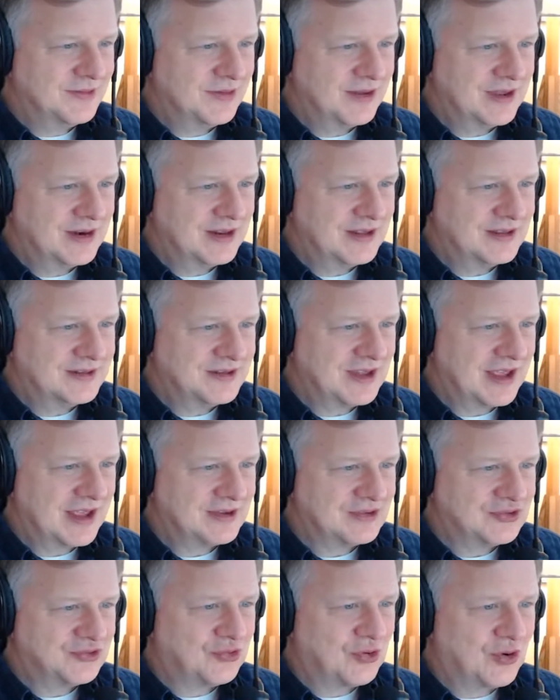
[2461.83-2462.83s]
It is
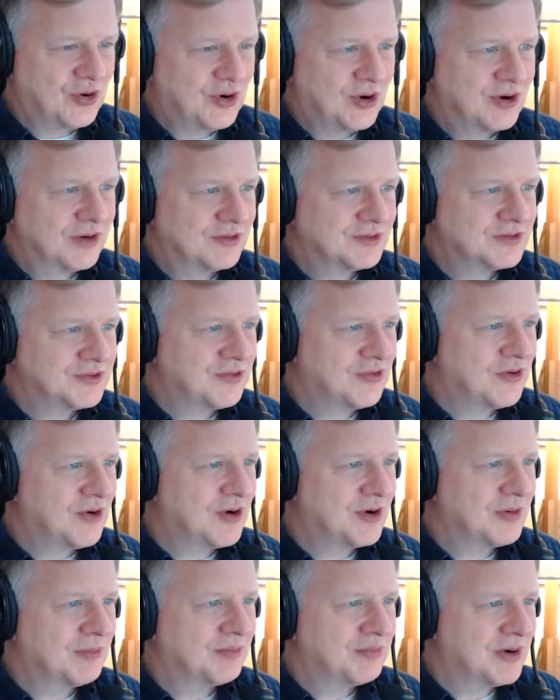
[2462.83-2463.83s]
a strong
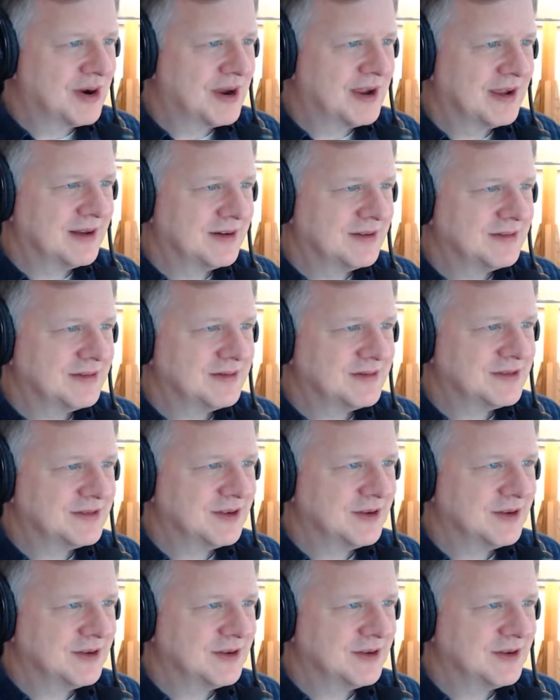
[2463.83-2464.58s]
brand. So.